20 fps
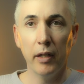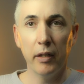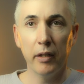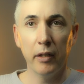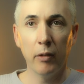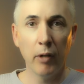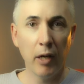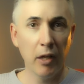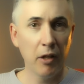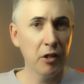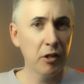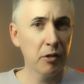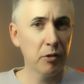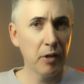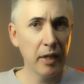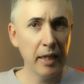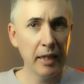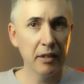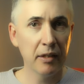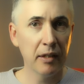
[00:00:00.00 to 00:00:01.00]
There are other
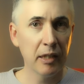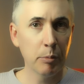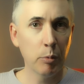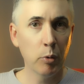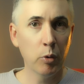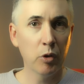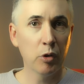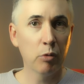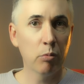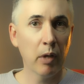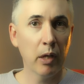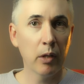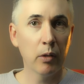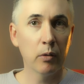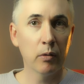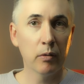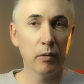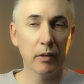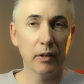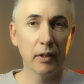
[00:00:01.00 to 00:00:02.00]
things in this book as
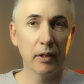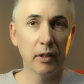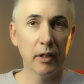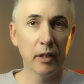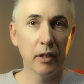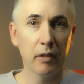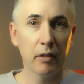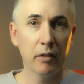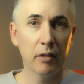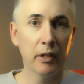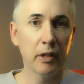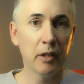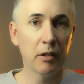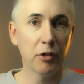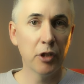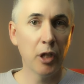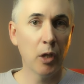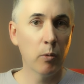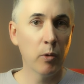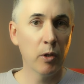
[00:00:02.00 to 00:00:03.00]
well that didn't
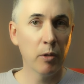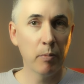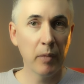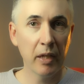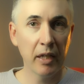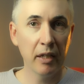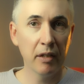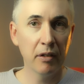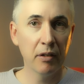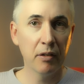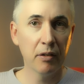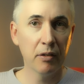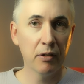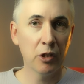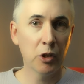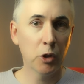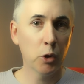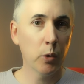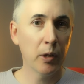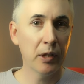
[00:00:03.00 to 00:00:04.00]
gel with me,
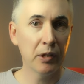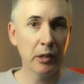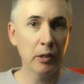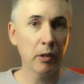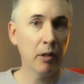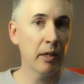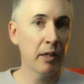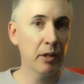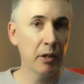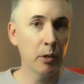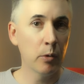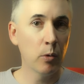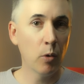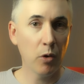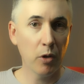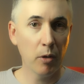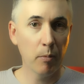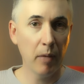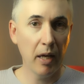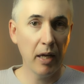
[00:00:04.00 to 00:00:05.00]
just choices I think the
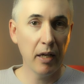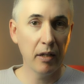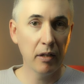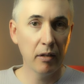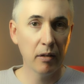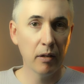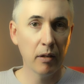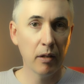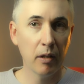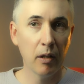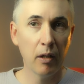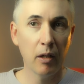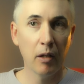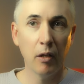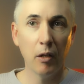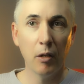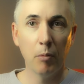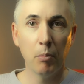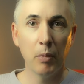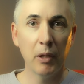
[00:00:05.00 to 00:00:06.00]
author made.
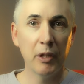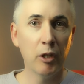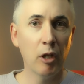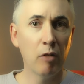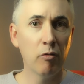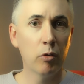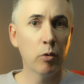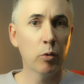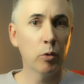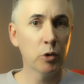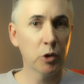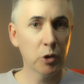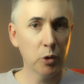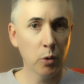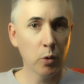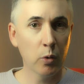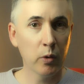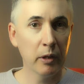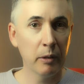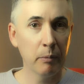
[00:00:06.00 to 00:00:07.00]
But the overall
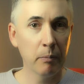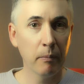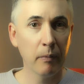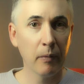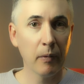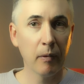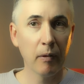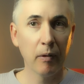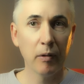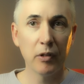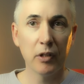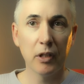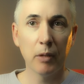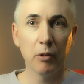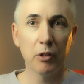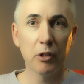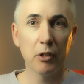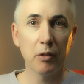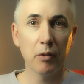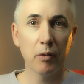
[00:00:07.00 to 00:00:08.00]
story, so
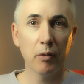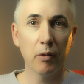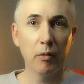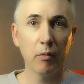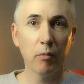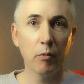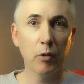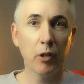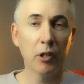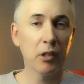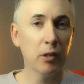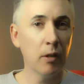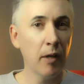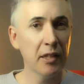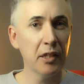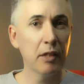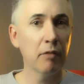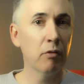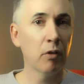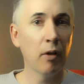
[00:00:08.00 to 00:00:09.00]
it's a
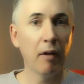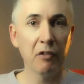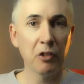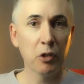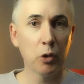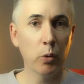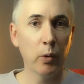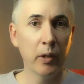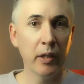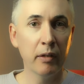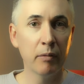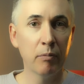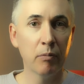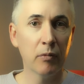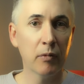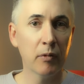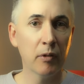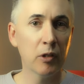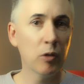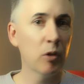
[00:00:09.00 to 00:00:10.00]
slice of life story.
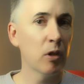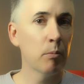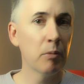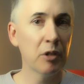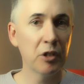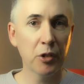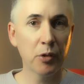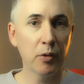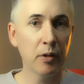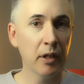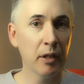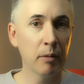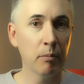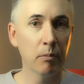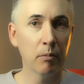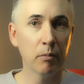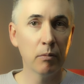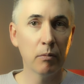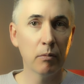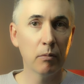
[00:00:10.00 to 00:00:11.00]
It's not a mystery,
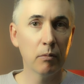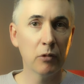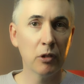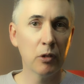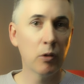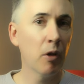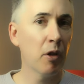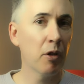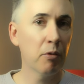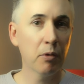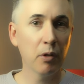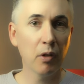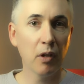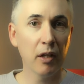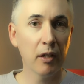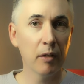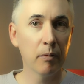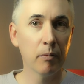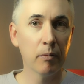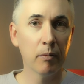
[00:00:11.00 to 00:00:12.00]
it's not a
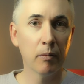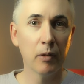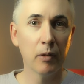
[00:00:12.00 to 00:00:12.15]
thriller.